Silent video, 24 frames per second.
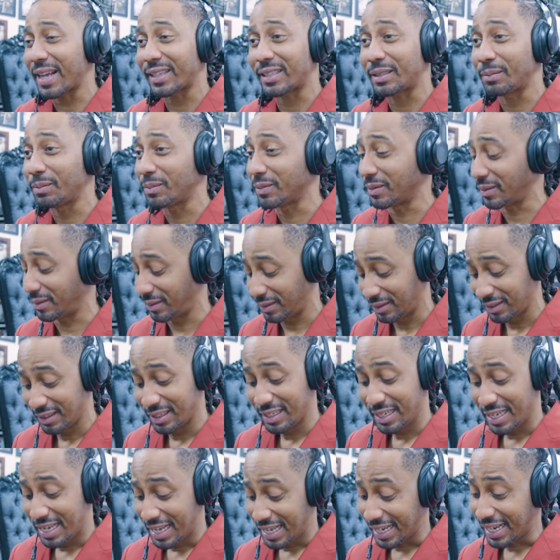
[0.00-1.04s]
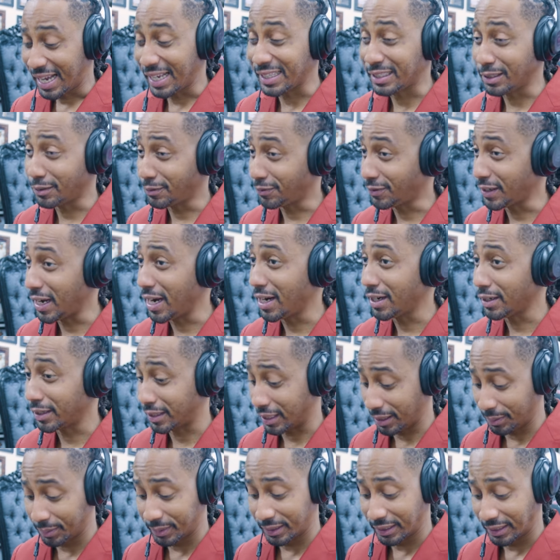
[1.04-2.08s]
like, I got some, I got some
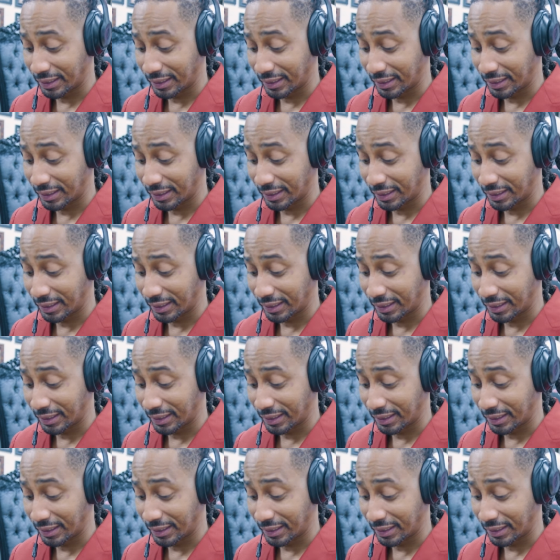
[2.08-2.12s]
fire